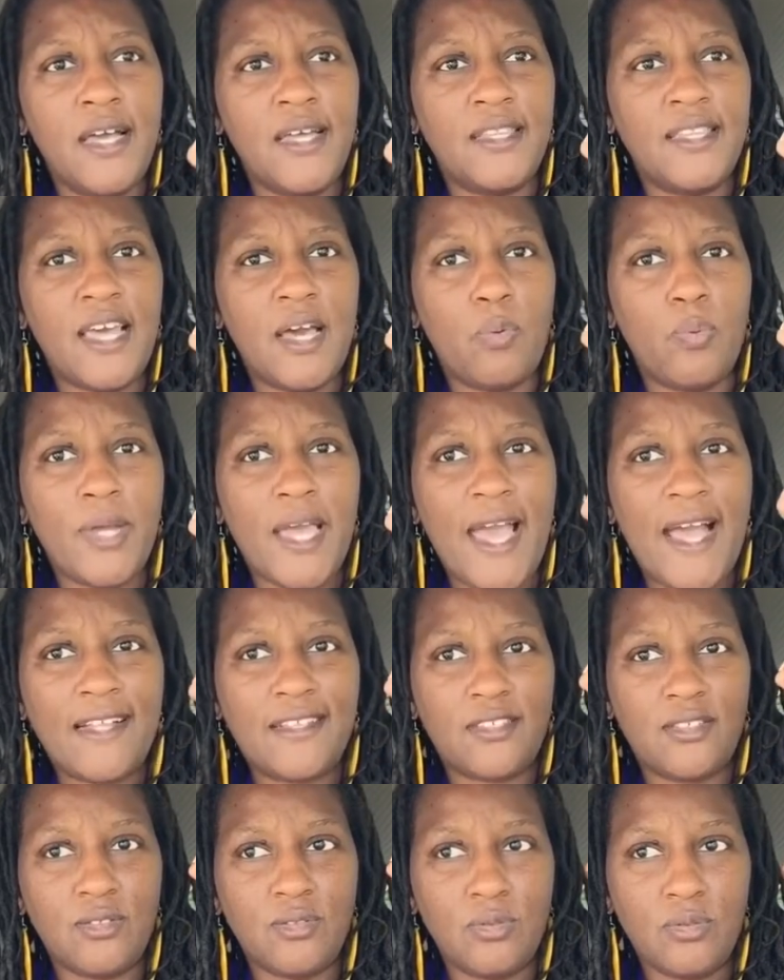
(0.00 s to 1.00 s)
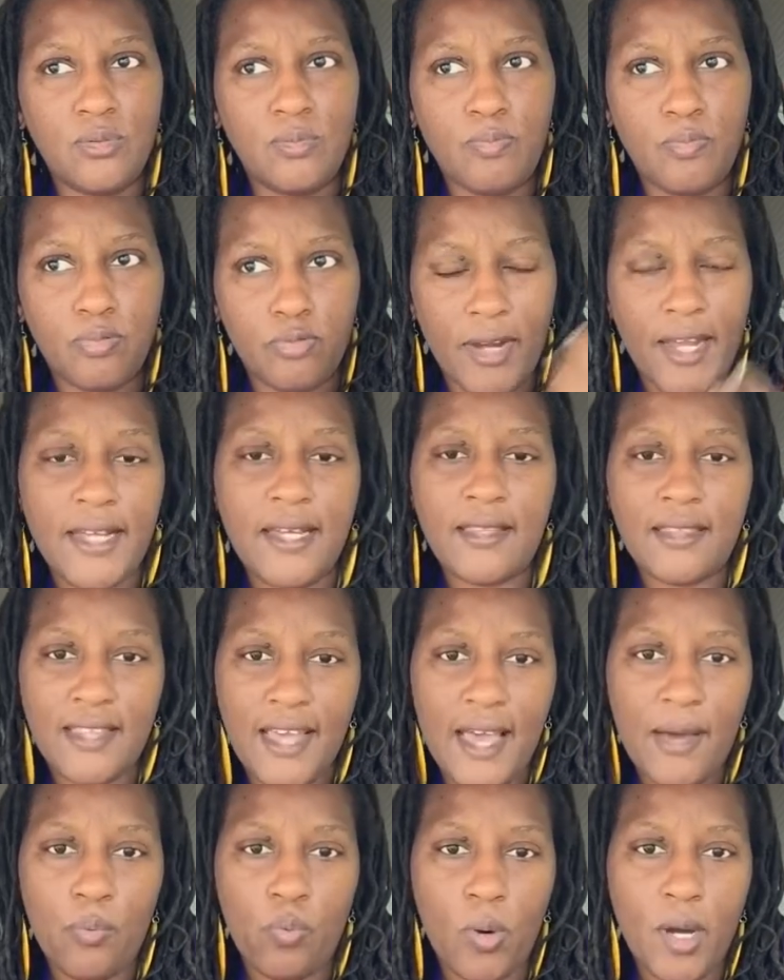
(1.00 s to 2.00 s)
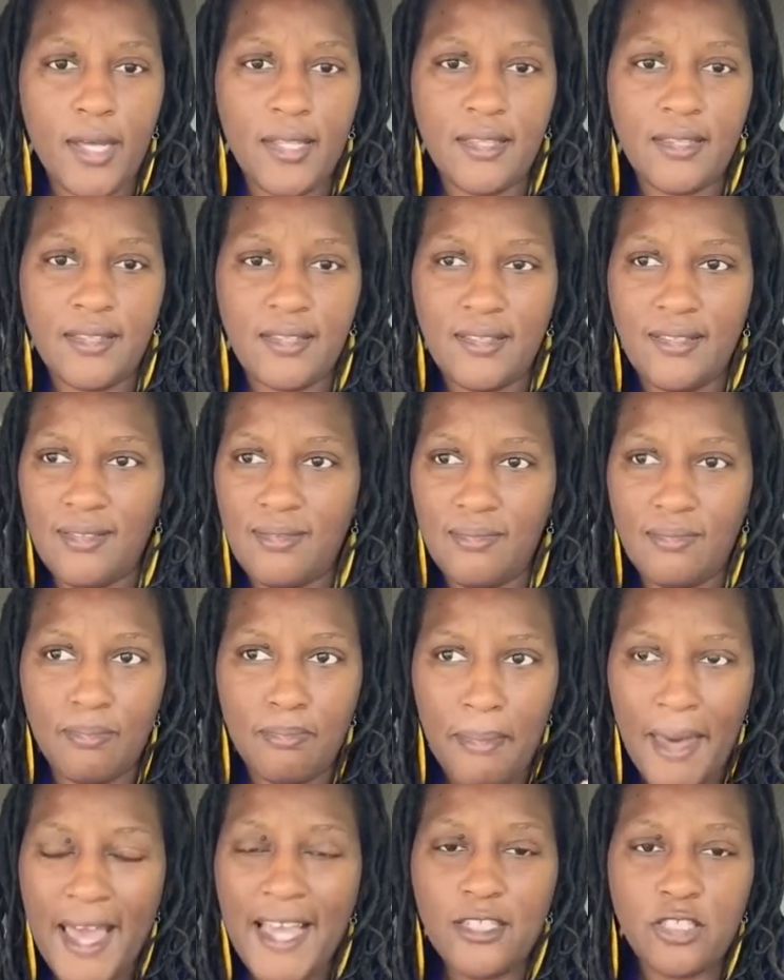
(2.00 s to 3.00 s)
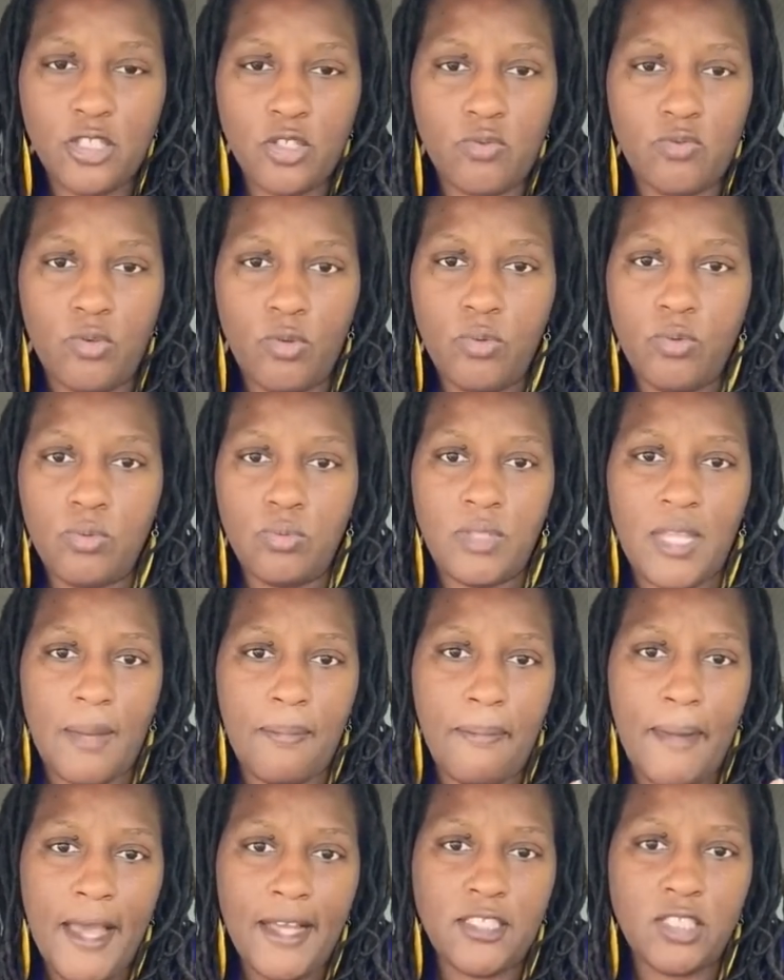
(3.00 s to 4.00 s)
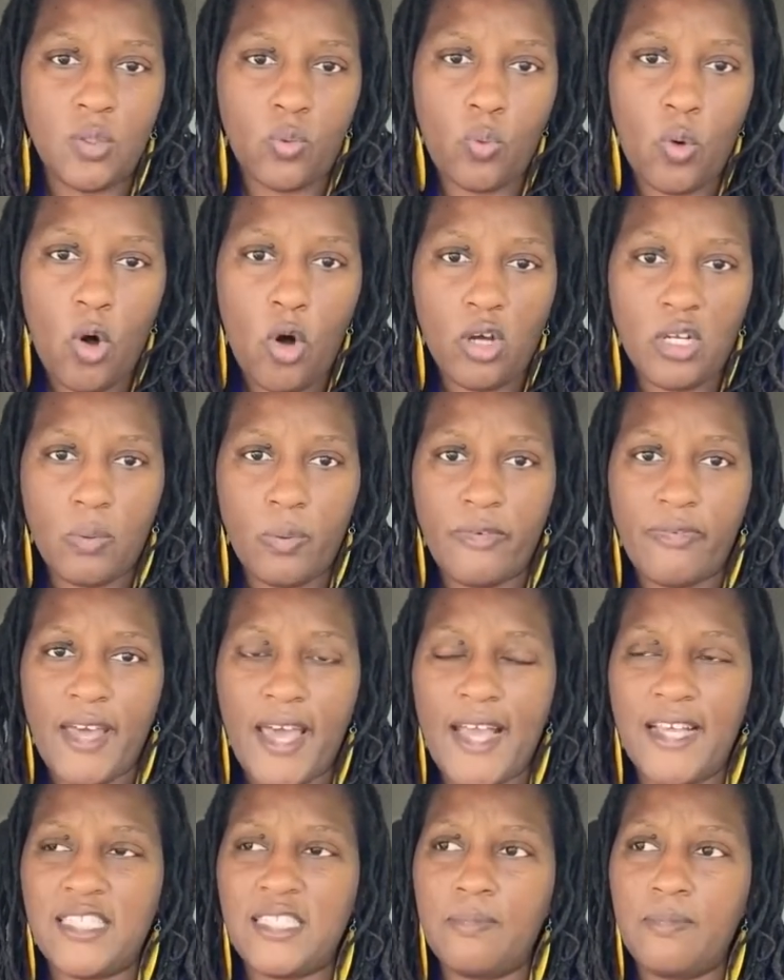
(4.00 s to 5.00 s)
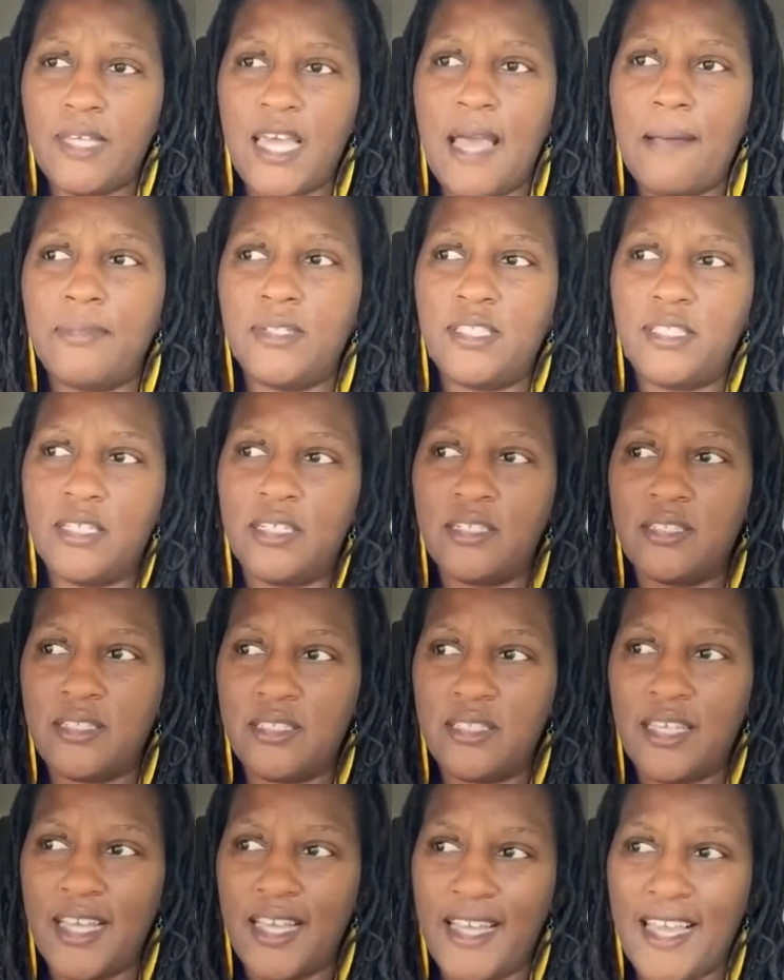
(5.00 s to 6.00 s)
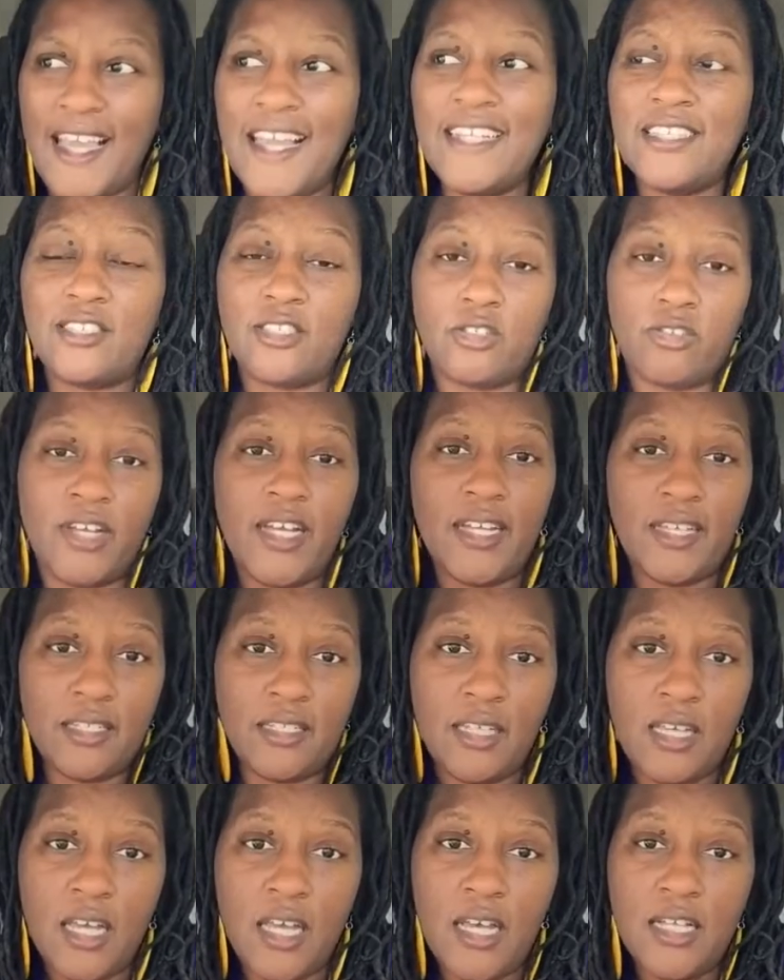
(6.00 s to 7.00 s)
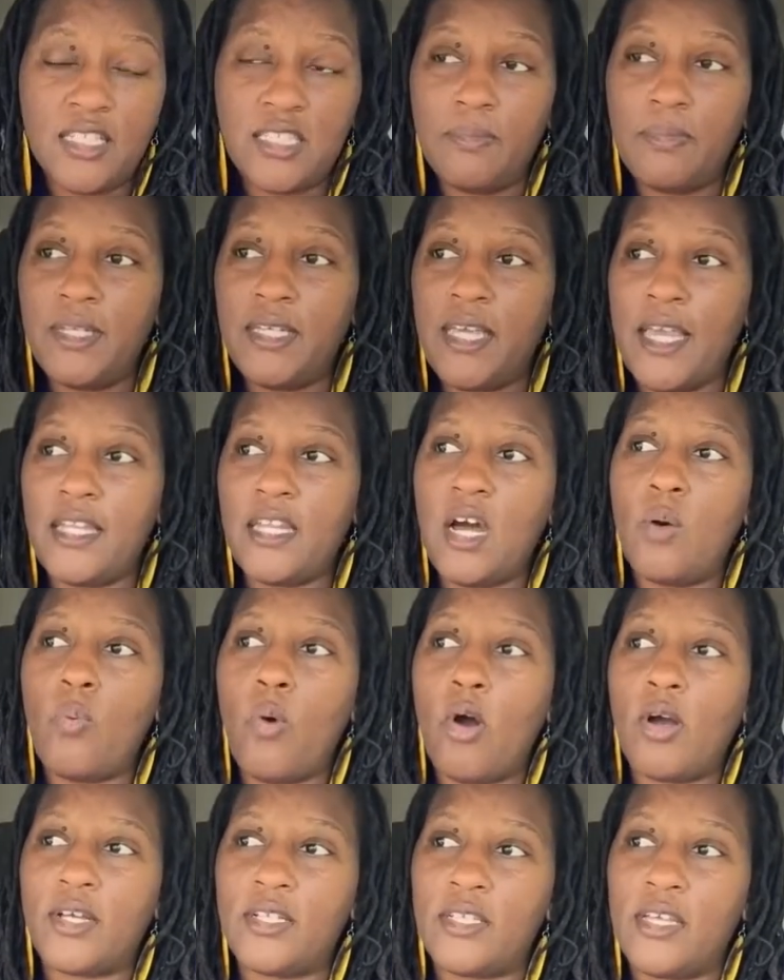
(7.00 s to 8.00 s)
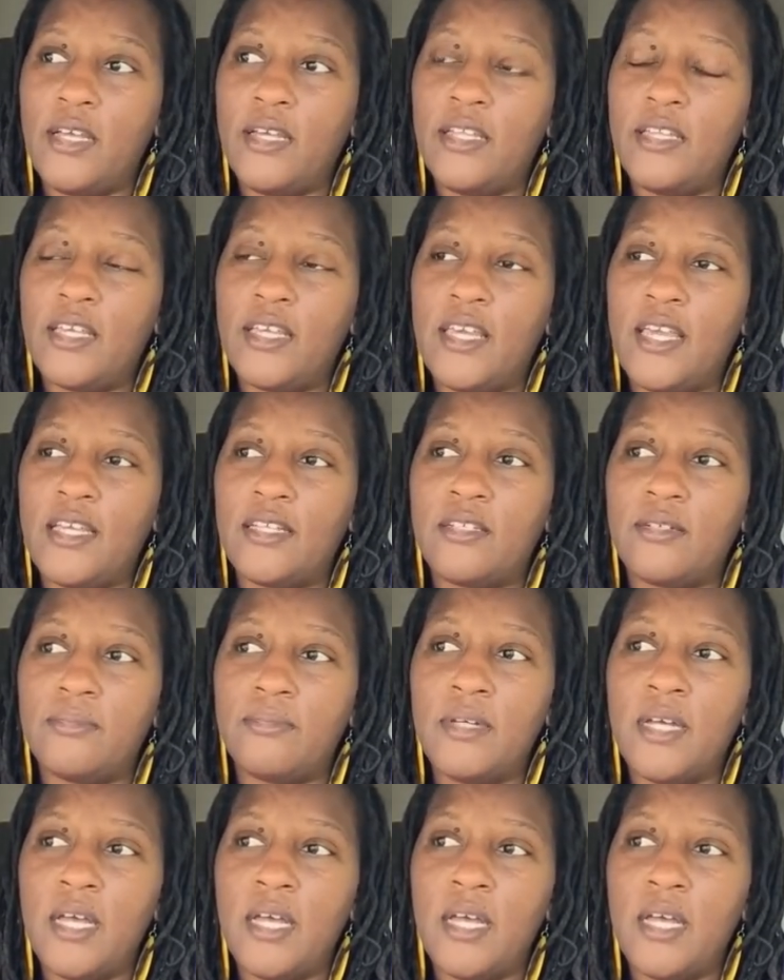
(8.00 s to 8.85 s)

that we had to break that one major root, that major wall that we've had to be able to enter in, to begin our walk in the kingdom.